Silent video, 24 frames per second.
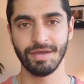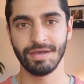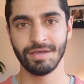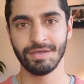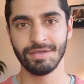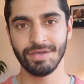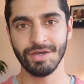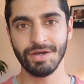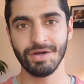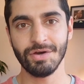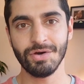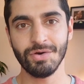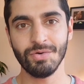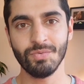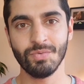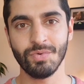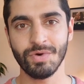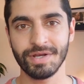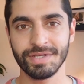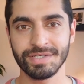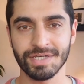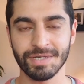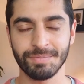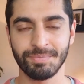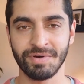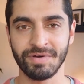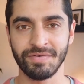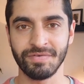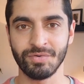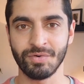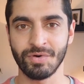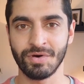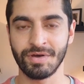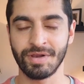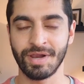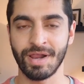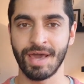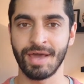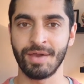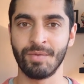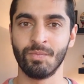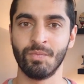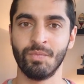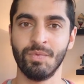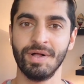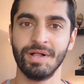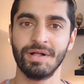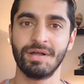Yo, what is up everyone,
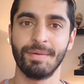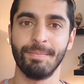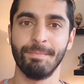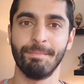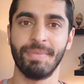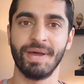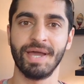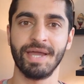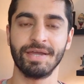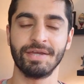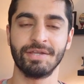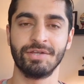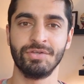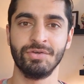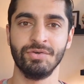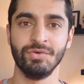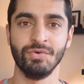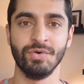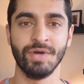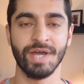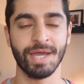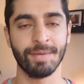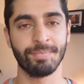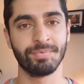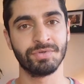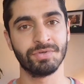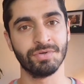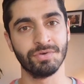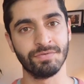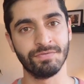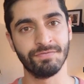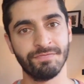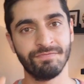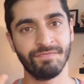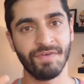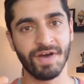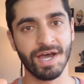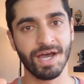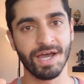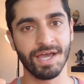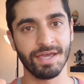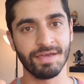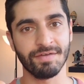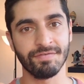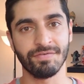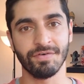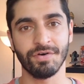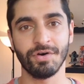and welcome back to episode
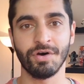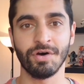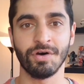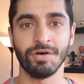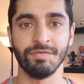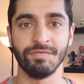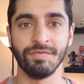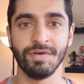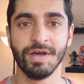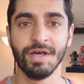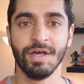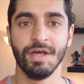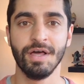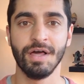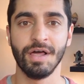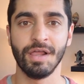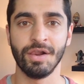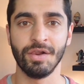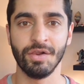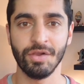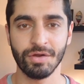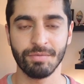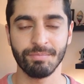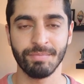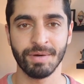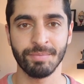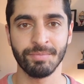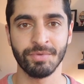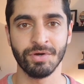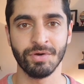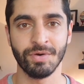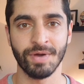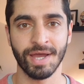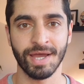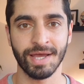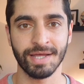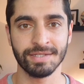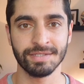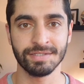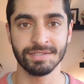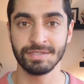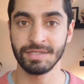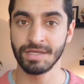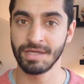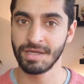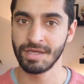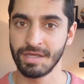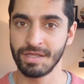5 of Look Mum No
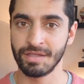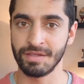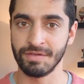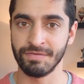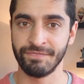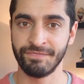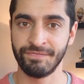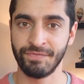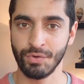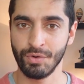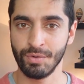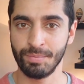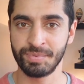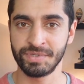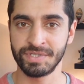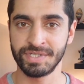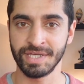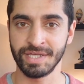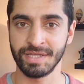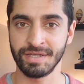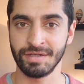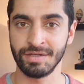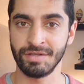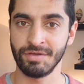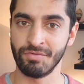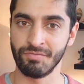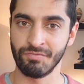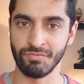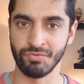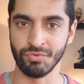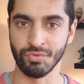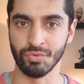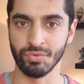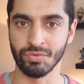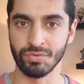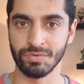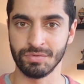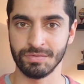Hands, the 4% Rule.